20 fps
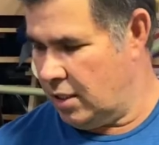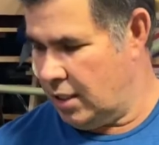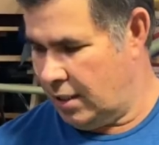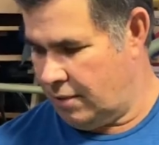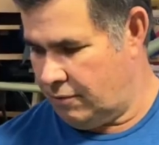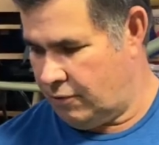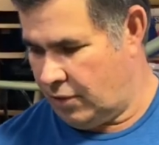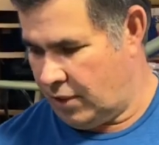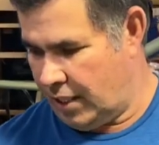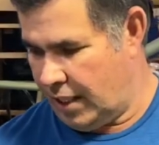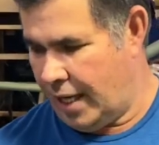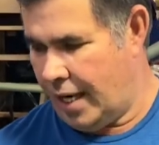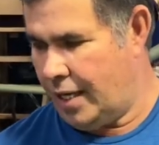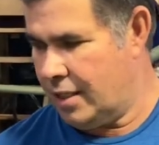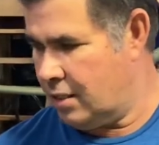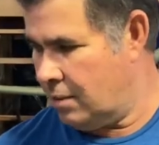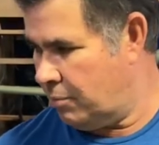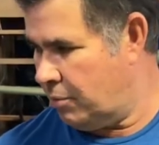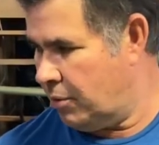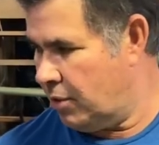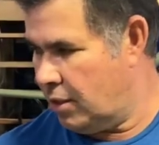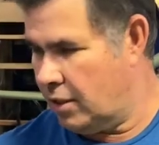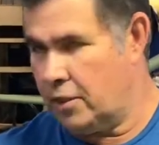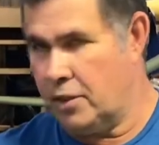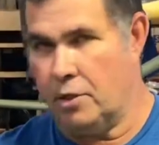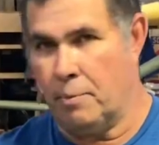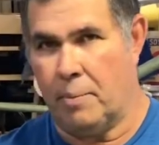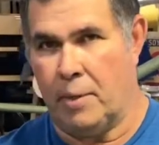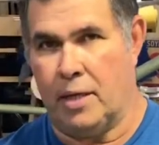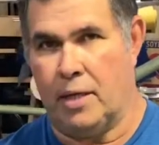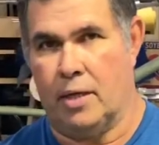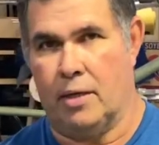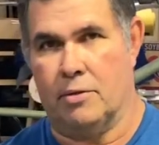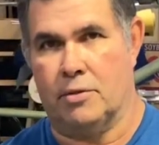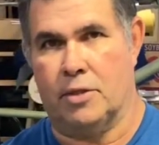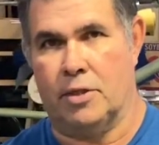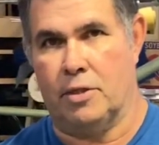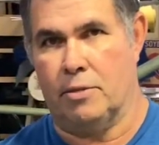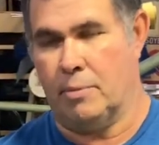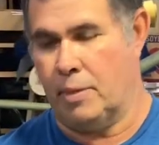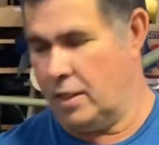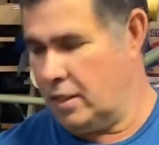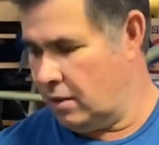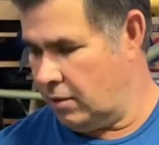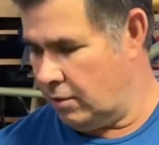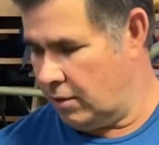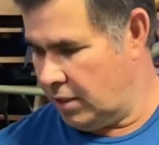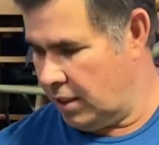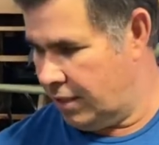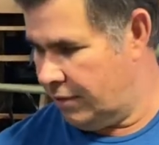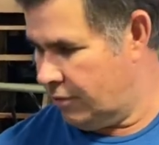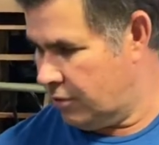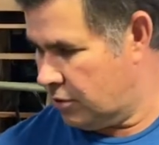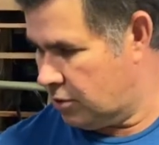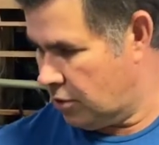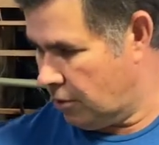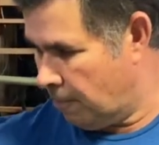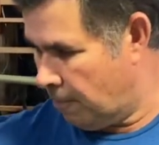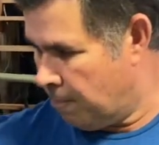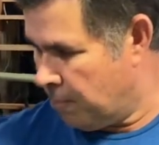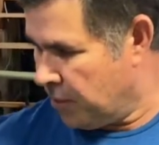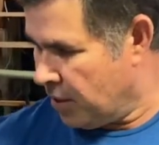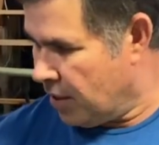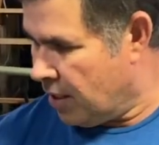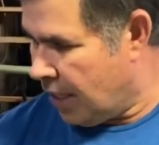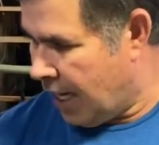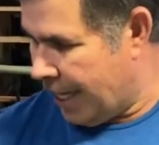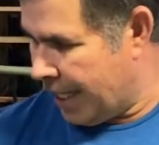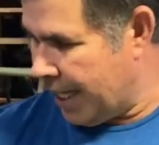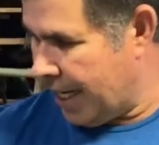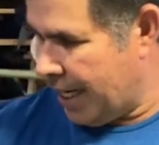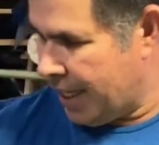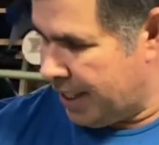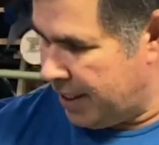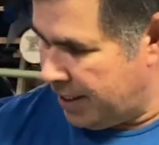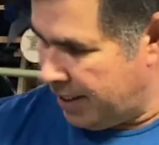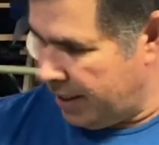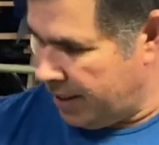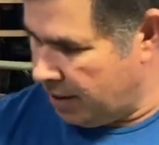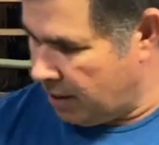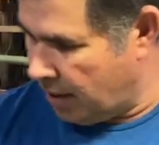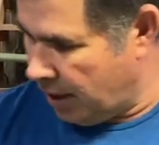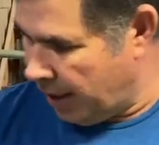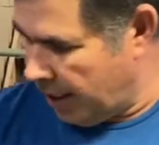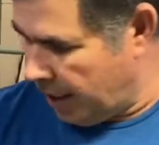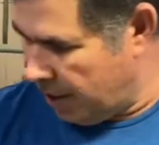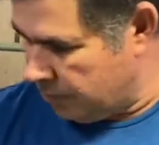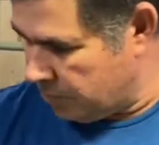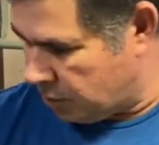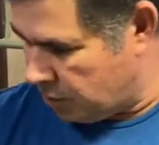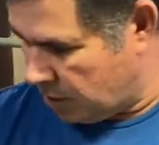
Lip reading: and forgot to put an pitot tube in or whatever. So I got Adel clamps